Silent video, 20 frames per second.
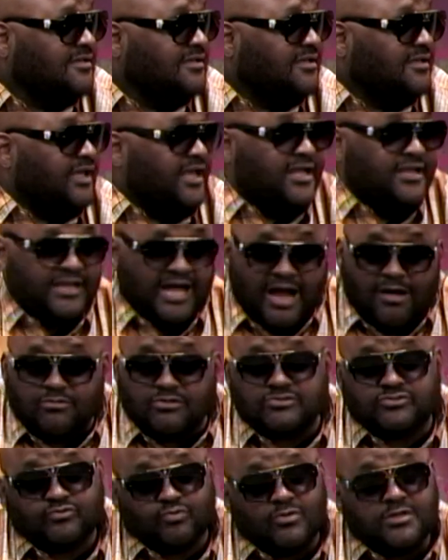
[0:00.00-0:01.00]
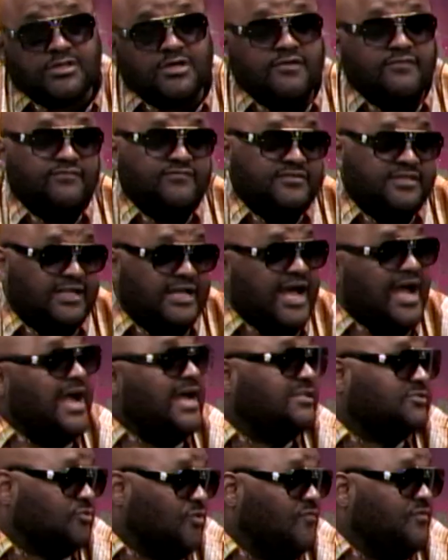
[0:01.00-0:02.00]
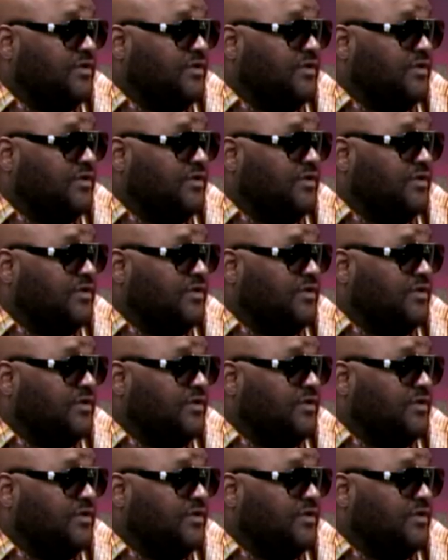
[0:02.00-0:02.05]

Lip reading: and I was one of the guys over